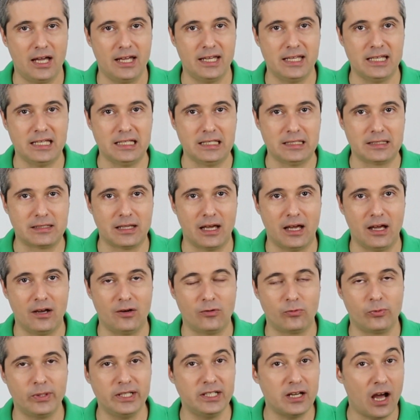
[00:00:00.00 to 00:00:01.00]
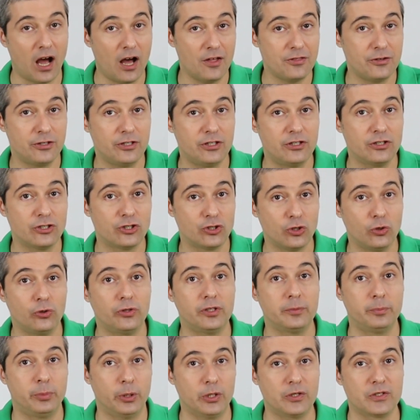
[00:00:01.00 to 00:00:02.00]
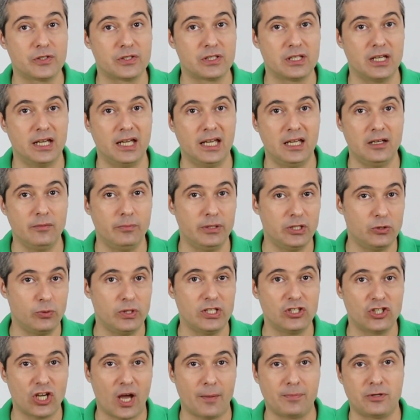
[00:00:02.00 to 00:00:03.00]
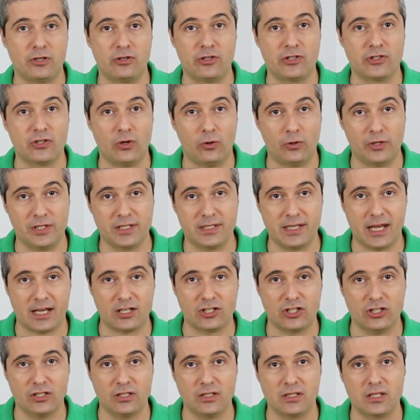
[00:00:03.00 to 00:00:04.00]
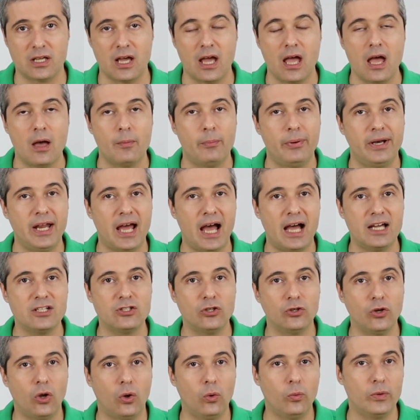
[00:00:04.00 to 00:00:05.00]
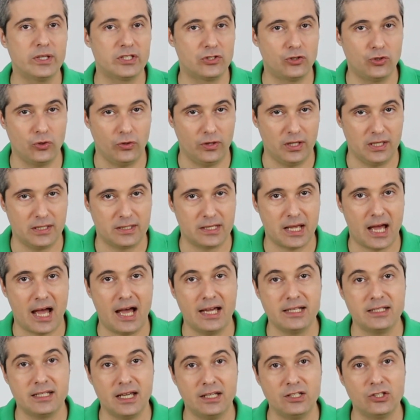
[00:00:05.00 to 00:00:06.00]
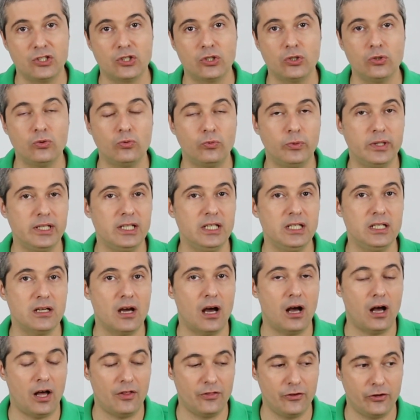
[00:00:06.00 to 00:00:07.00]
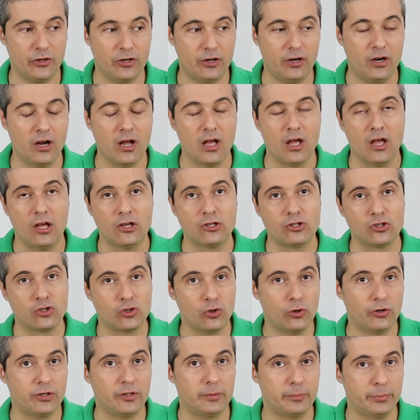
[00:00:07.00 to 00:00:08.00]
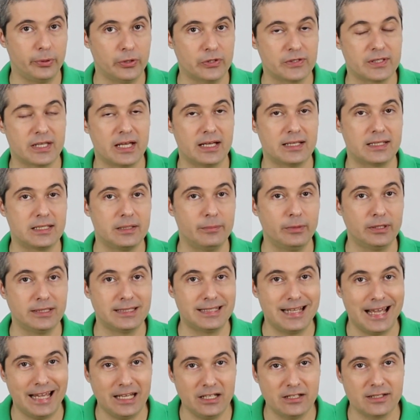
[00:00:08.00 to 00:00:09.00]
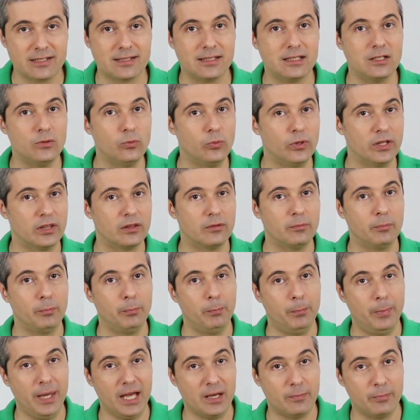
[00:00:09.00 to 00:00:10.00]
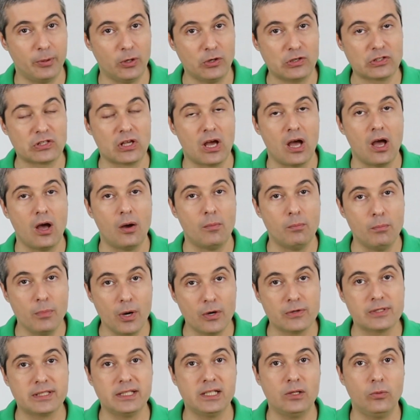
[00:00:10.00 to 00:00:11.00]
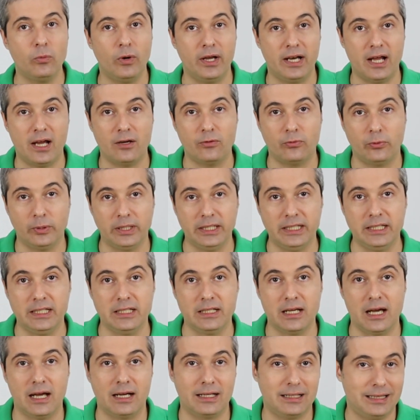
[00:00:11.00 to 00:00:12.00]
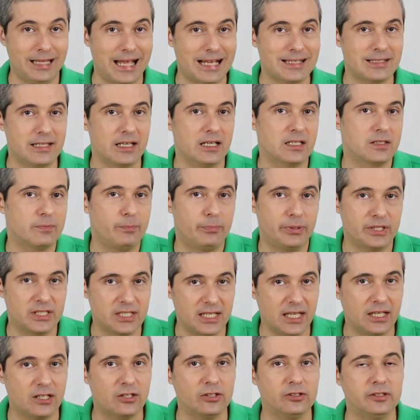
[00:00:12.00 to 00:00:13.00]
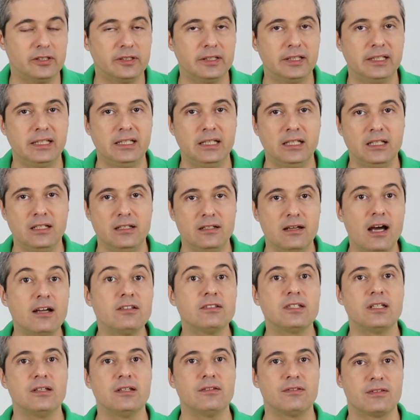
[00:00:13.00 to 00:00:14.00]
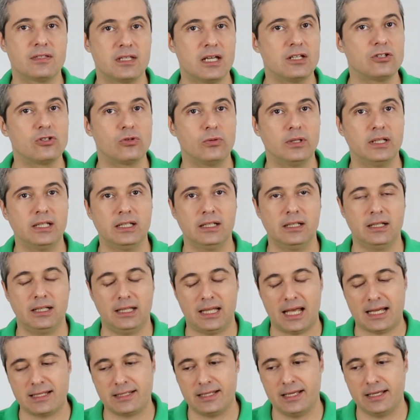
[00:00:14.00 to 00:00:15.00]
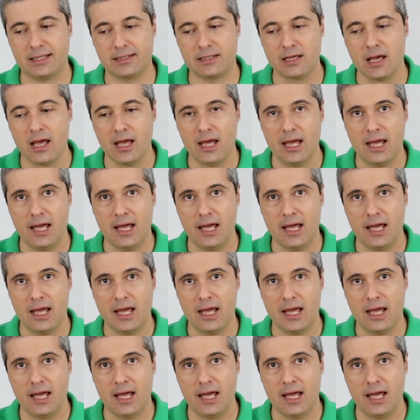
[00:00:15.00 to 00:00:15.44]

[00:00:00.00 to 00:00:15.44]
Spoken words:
is read other shorter books in between chapters or sections. But I don't always do this. I tend to read other shorter books simultaneously with big books, mostly when I read classics, particularly 19th century classics.